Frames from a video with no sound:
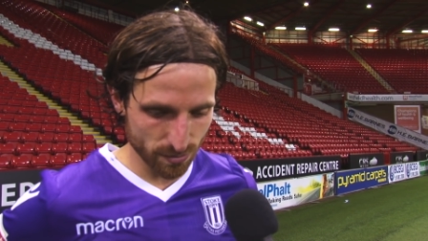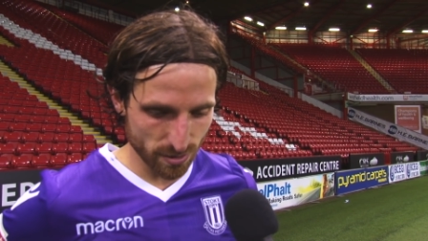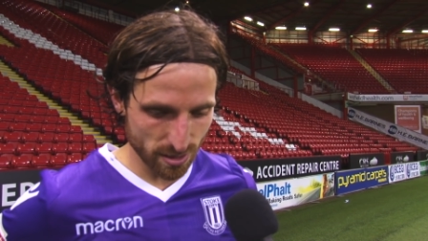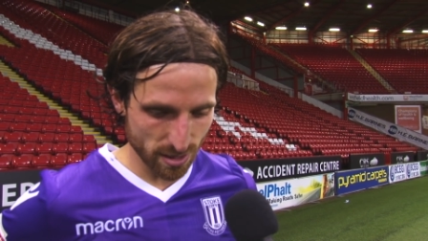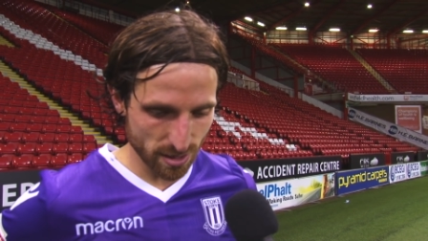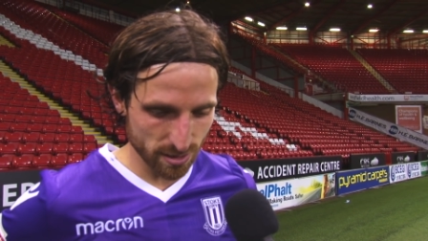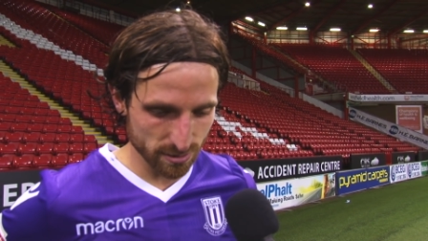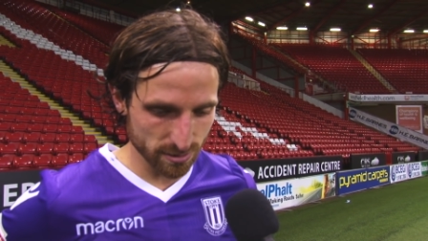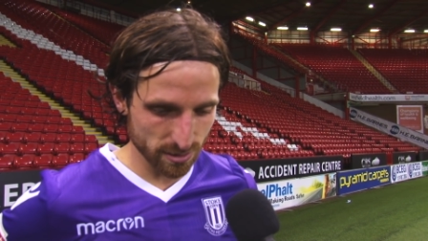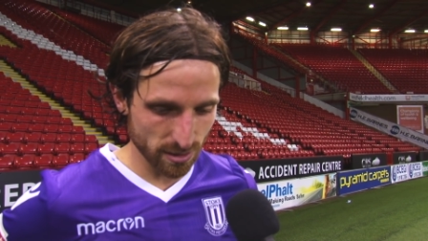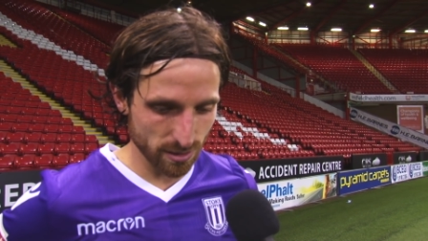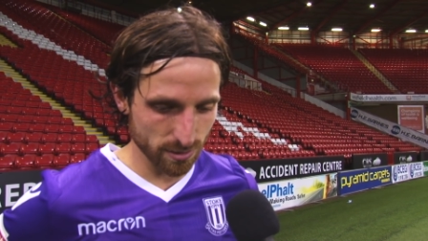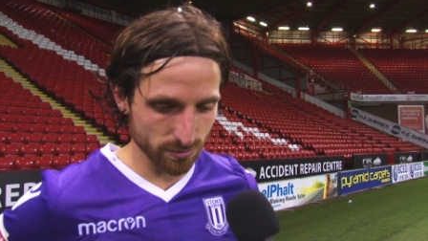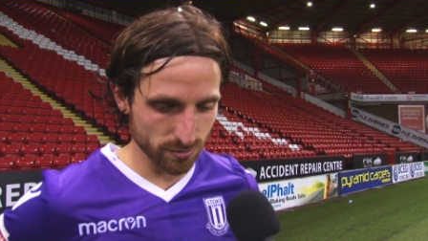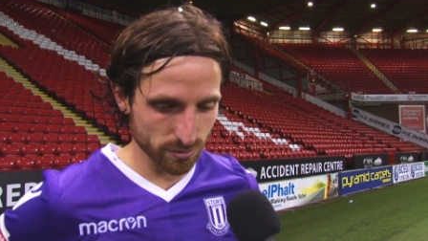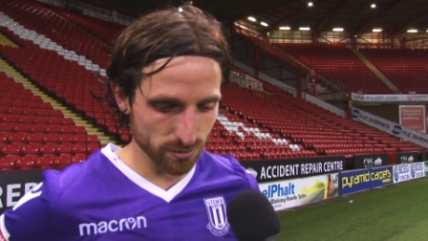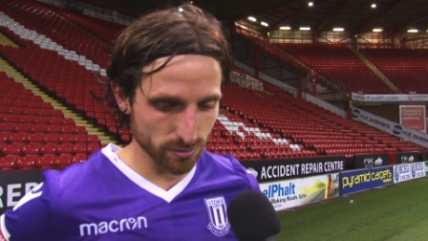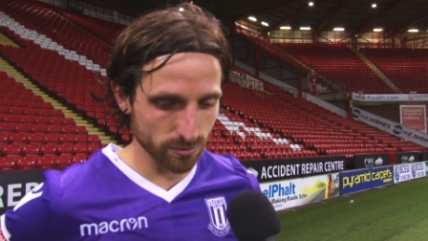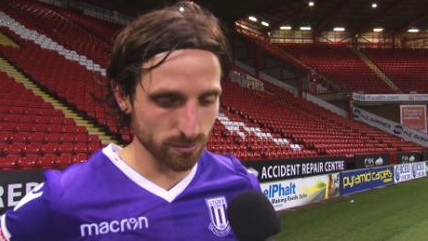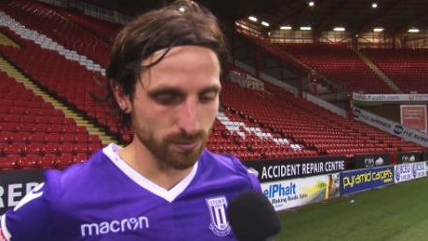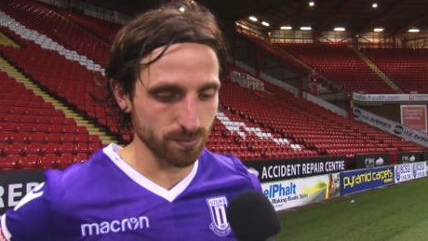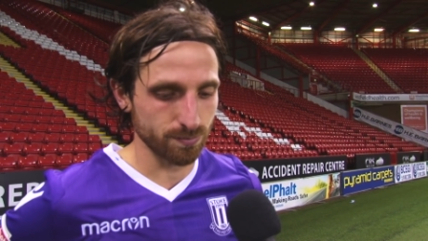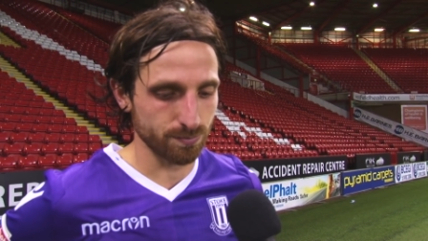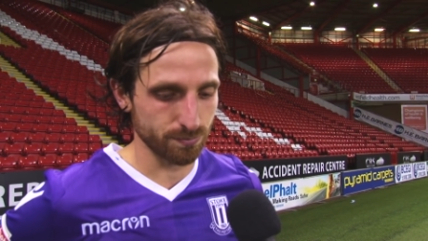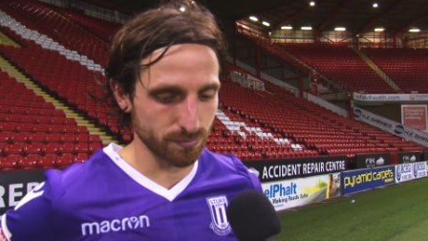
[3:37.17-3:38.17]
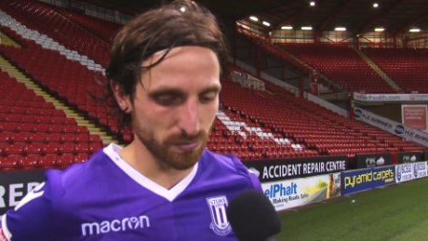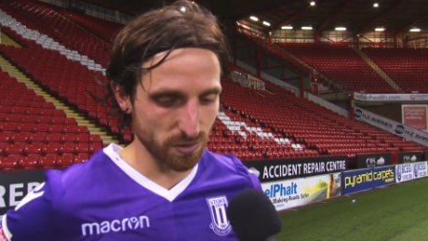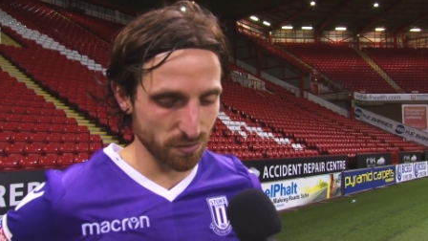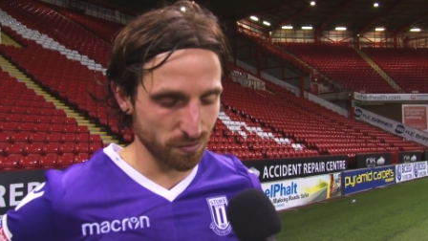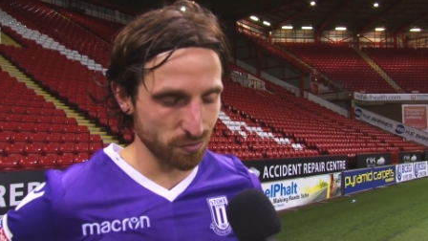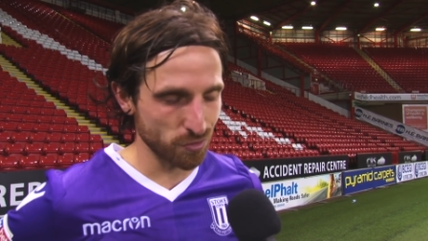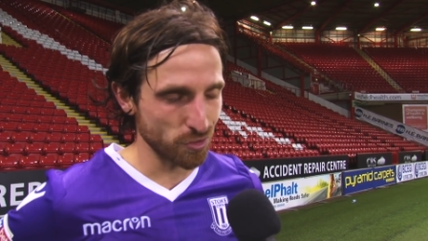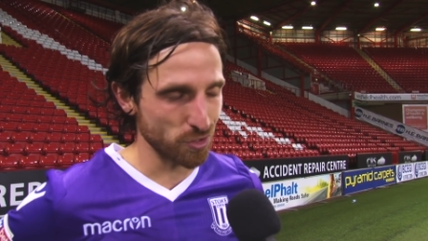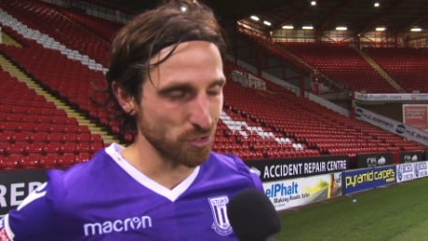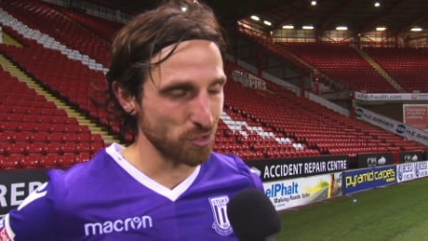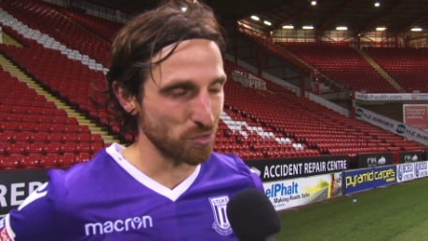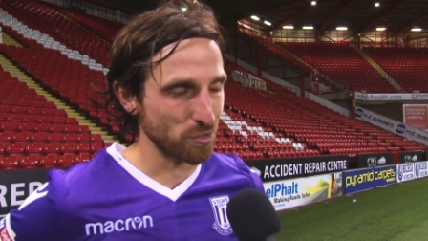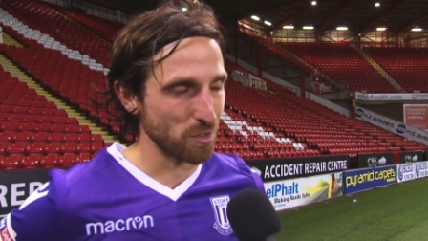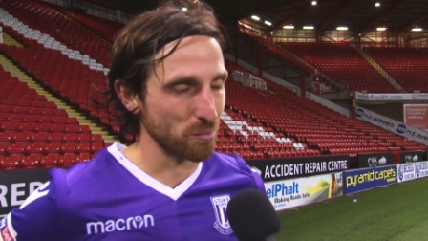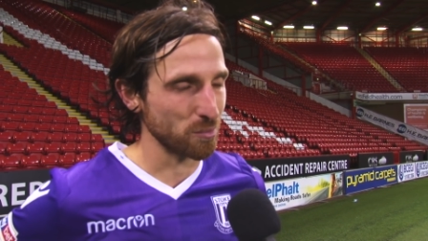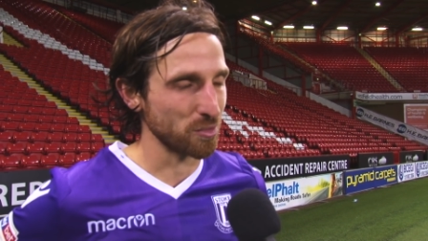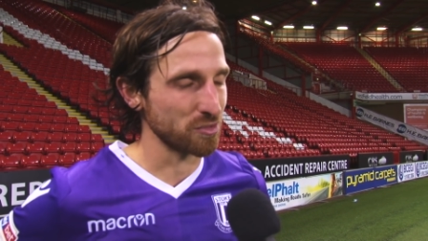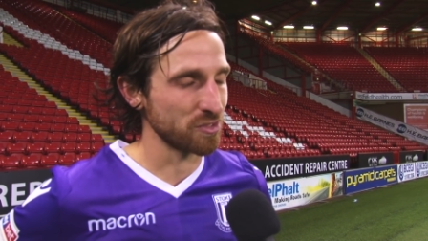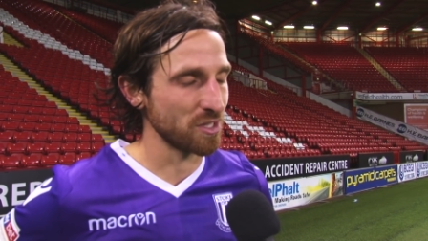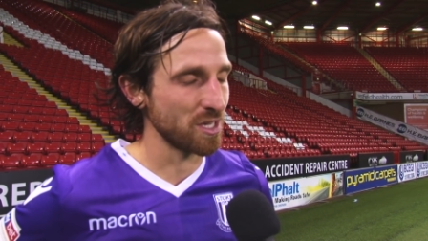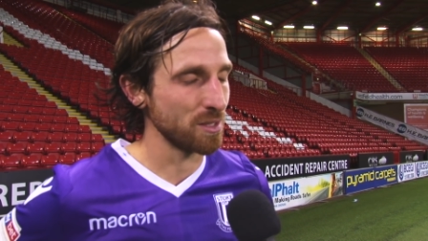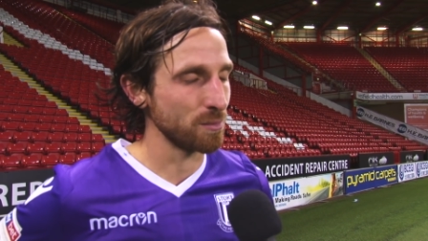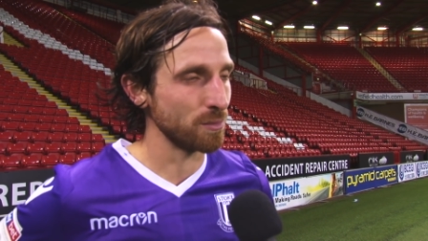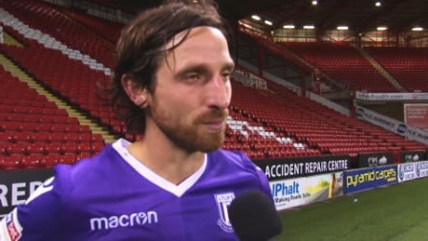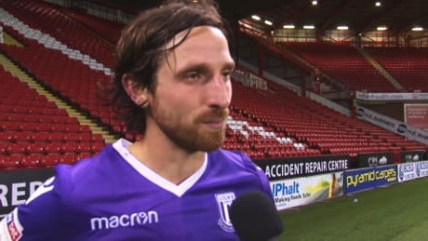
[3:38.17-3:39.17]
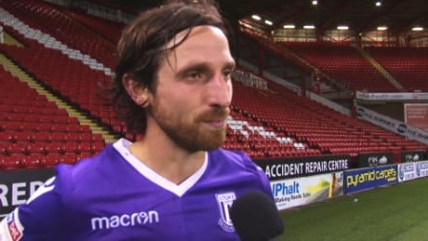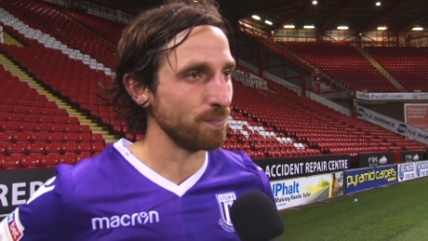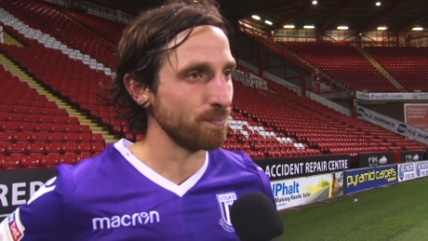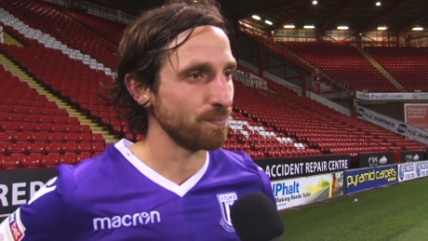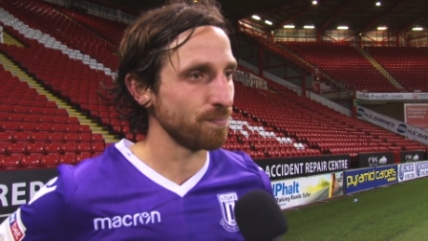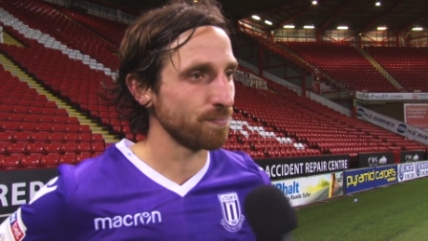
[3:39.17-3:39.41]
get ourselves further up the table.